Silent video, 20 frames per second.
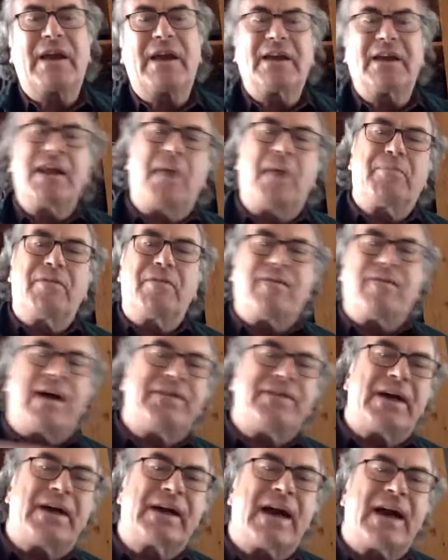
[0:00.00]
can help
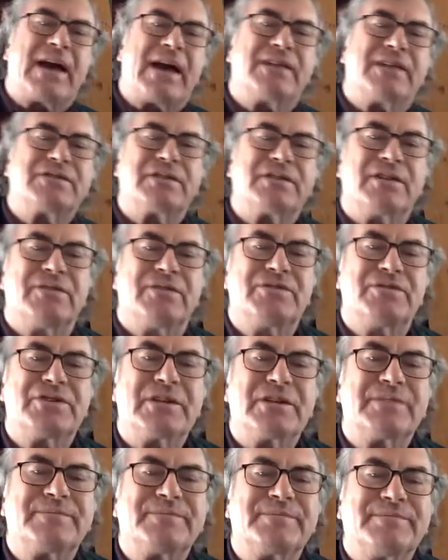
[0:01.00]
provide that kind of
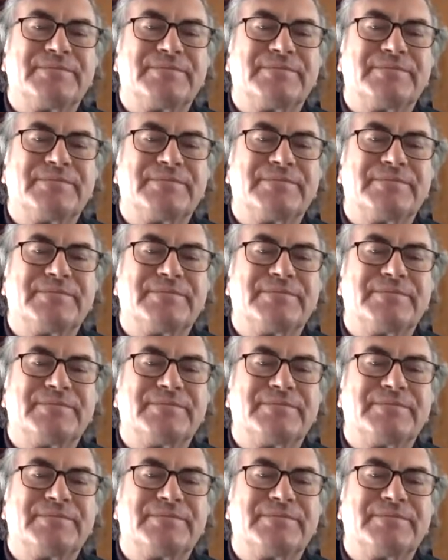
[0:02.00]
solution.